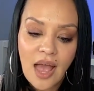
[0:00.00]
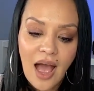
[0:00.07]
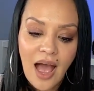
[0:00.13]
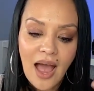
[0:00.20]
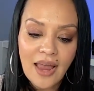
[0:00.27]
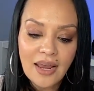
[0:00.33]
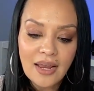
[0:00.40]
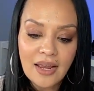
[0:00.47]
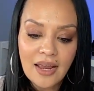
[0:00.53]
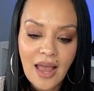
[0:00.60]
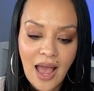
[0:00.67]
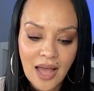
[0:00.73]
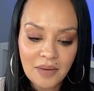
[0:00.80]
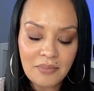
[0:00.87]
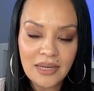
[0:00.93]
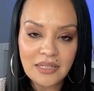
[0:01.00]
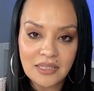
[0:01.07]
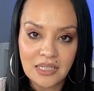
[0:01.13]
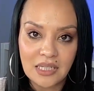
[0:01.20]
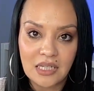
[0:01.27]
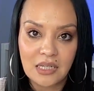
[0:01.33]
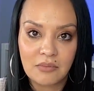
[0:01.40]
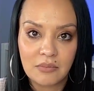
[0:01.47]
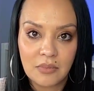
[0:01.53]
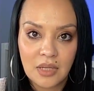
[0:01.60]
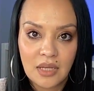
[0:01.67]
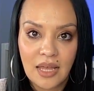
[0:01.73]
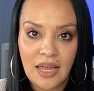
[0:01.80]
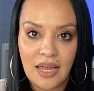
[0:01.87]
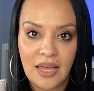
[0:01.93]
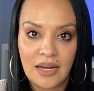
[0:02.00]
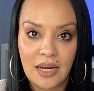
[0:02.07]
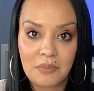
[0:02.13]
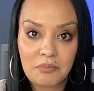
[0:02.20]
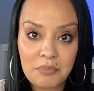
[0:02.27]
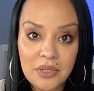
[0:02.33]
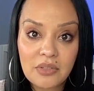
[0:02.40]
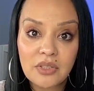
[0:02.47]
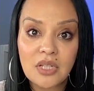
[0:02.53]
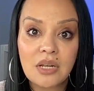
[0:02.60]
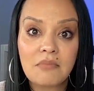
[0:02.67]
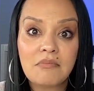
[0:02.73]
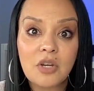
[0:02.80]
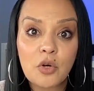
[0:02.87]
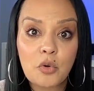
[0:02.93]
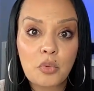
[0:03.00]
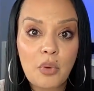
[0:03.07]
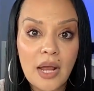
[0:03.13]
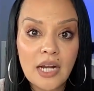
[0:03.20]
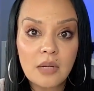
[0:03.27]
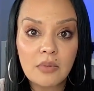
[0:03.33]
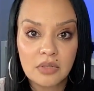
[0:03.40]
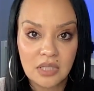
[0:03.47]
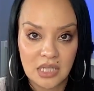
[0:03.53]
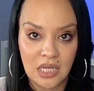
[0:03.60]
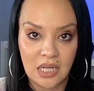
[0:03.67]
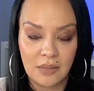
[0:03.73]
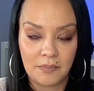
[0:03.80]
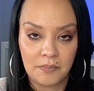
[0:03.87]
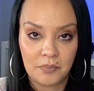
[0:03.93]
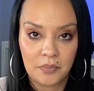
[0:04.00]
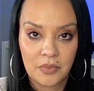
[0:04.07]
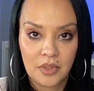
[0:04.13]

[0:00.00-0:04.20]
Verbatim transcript: I had my team and I built an incredible team.